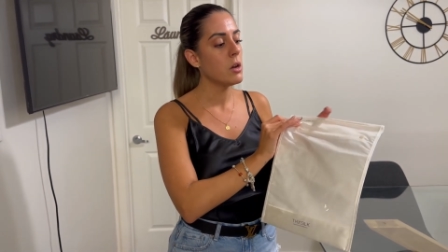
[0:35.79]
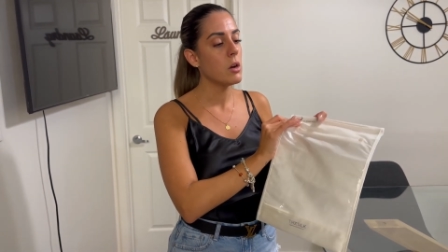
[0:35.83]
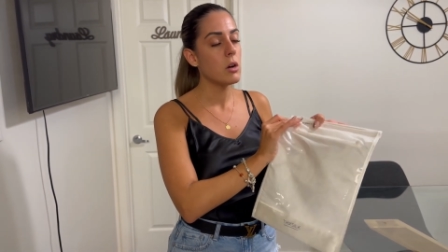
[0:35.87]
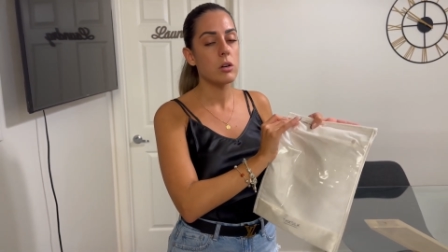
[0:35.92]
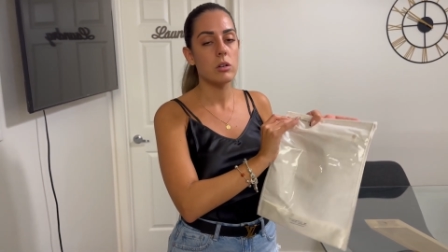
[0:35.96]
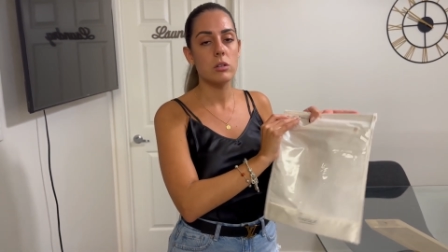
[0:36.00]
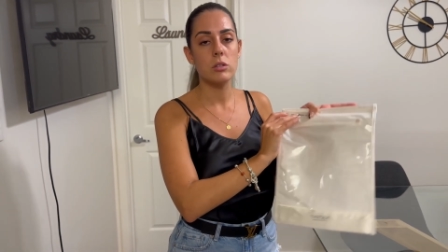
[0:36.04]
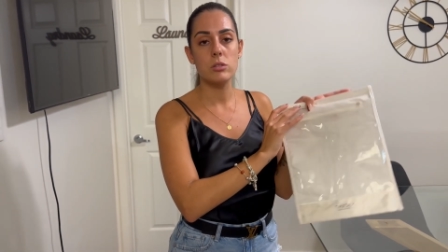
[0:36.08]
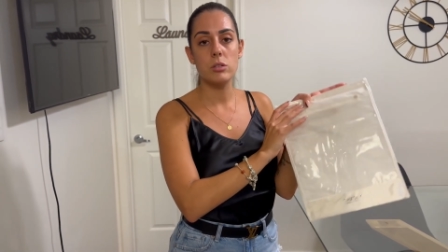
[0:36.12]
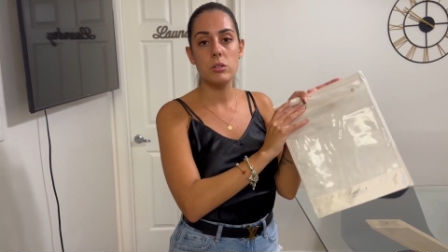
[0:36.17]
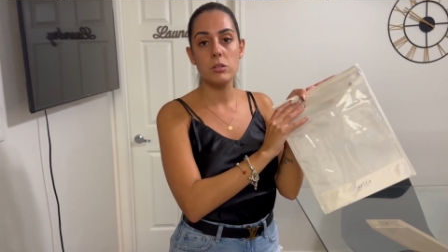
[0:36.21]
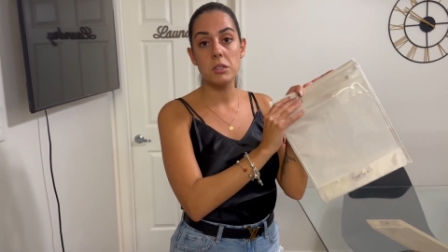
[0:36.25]

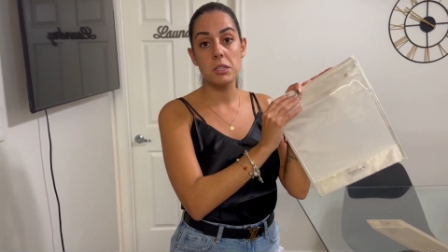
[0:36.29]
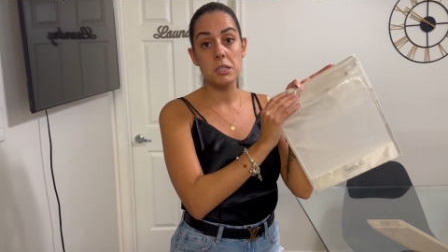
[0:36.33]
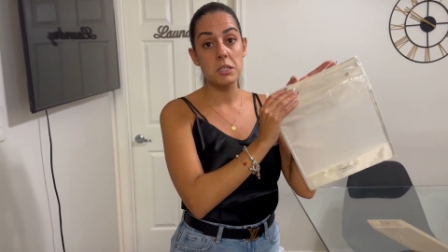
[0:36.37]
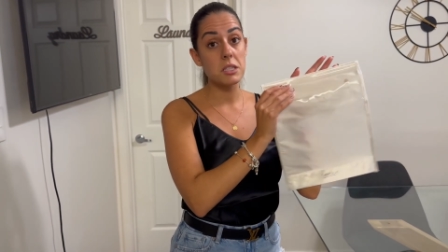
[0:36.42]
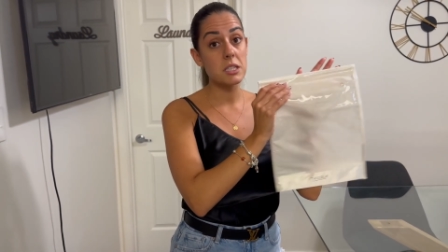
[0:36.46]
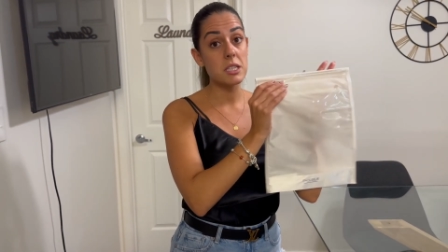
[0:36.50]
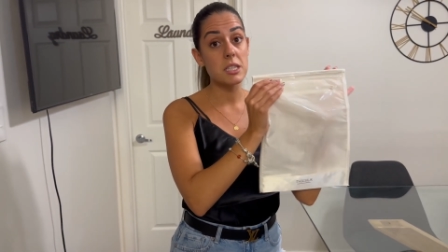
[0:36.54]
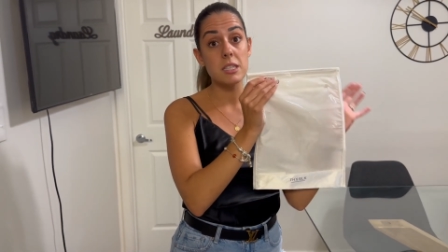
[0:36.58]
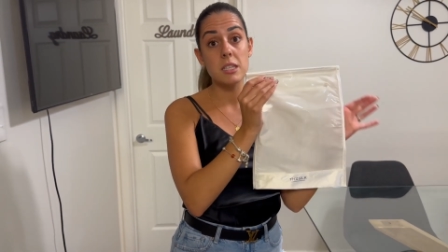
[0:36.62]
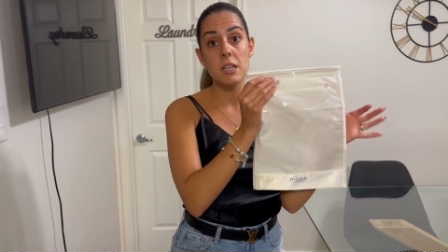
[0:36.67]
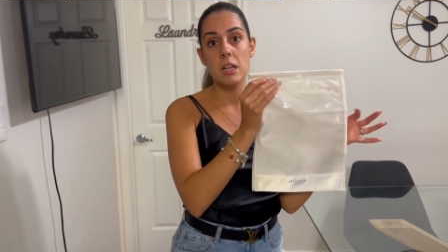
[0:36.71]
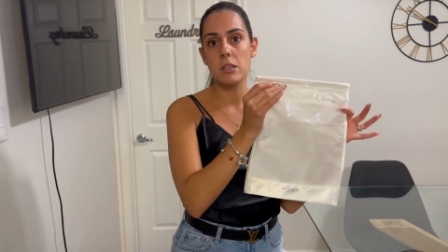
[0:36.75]
or you can
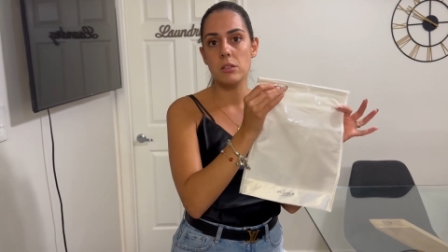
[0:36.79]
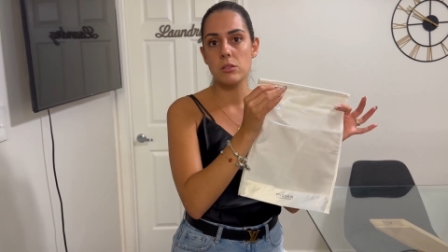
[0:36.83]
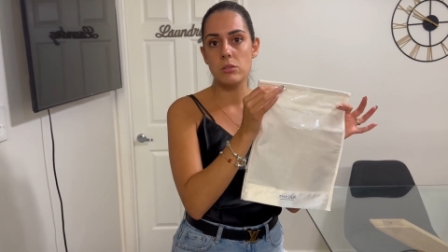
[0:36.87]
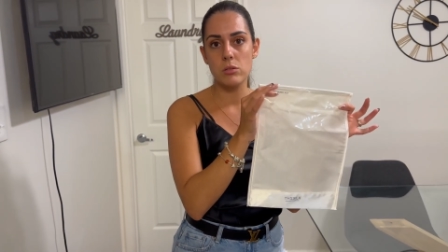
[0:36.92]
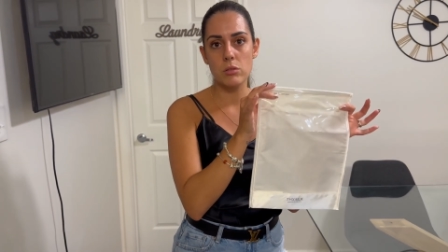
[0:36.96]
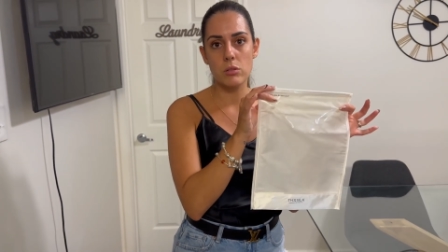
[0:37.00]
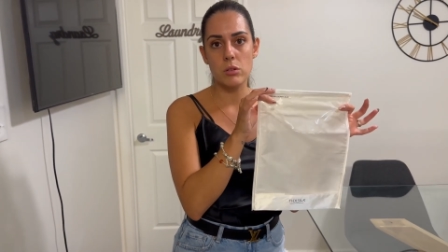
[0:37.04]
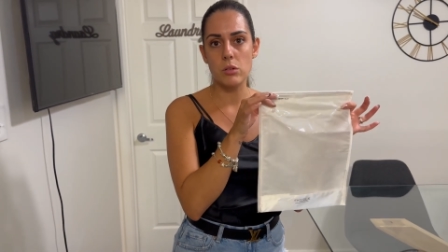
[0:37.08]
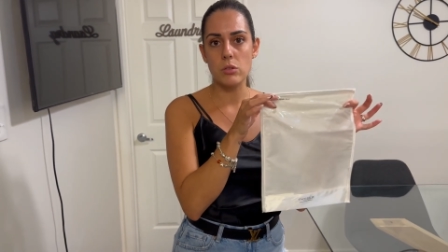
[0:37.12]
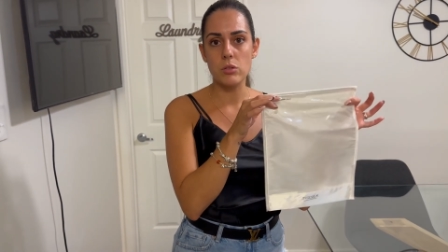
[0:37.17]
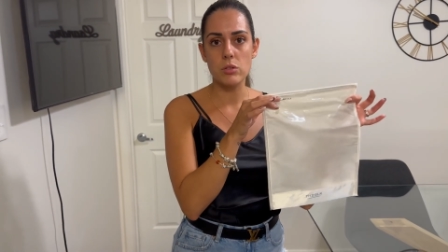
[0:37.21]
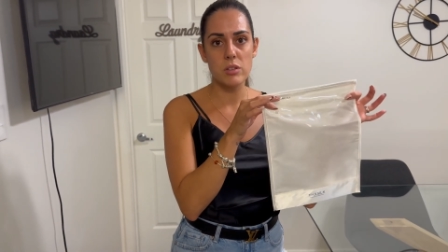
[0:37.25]
just also
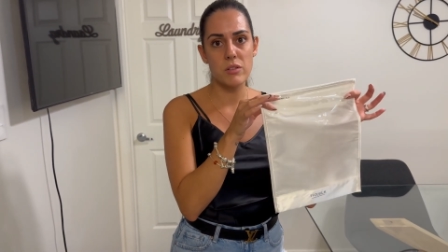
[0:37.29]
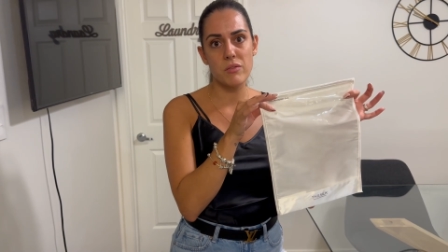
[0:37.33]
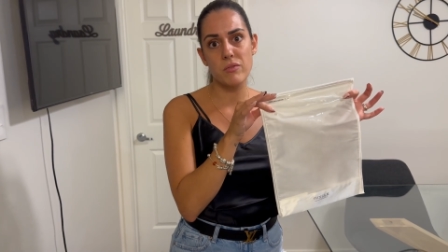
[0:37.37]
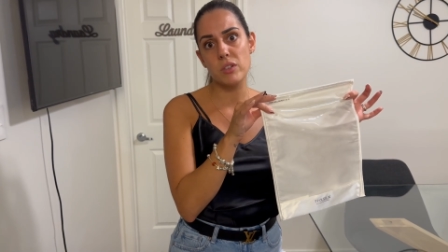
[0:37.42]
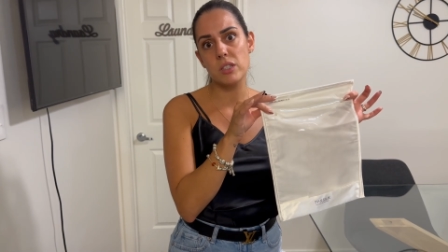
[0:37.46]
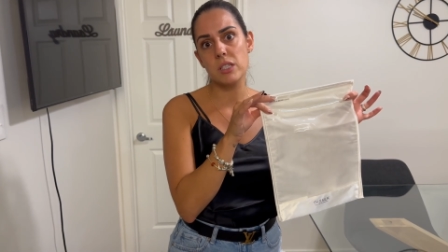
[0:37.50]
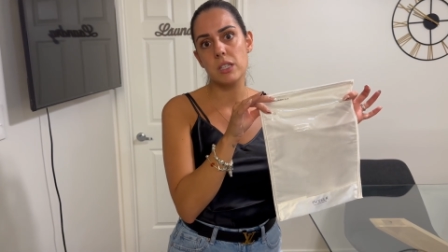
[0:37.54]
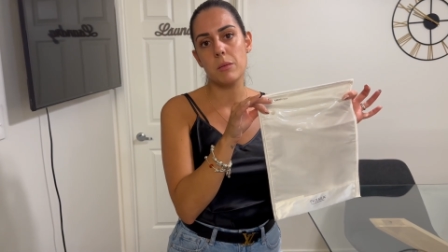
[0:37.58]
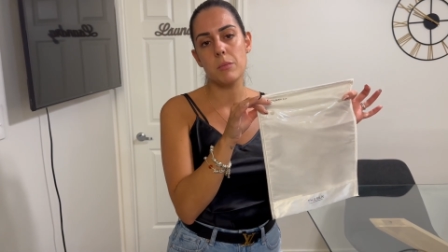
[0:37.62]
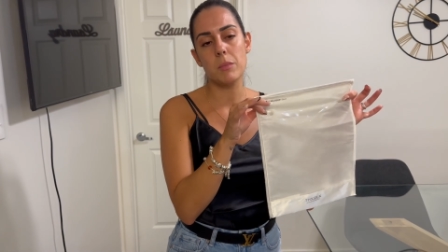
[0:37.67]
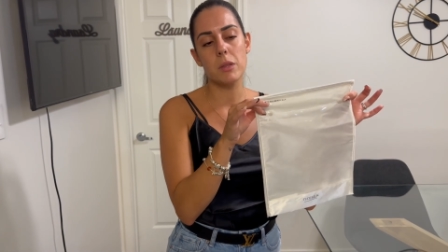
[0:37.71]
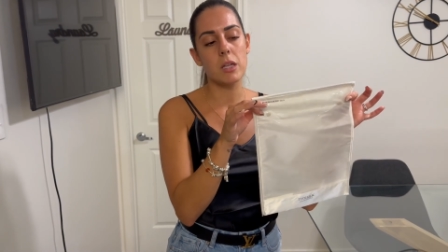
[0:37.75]
use it for
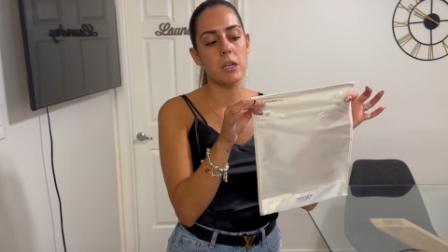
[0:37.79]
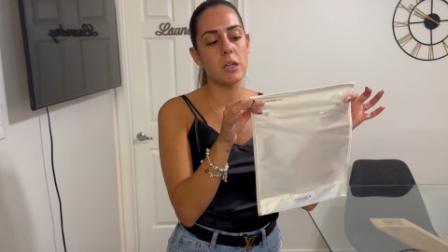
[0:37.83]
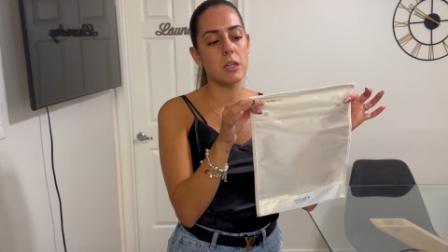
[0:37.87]
something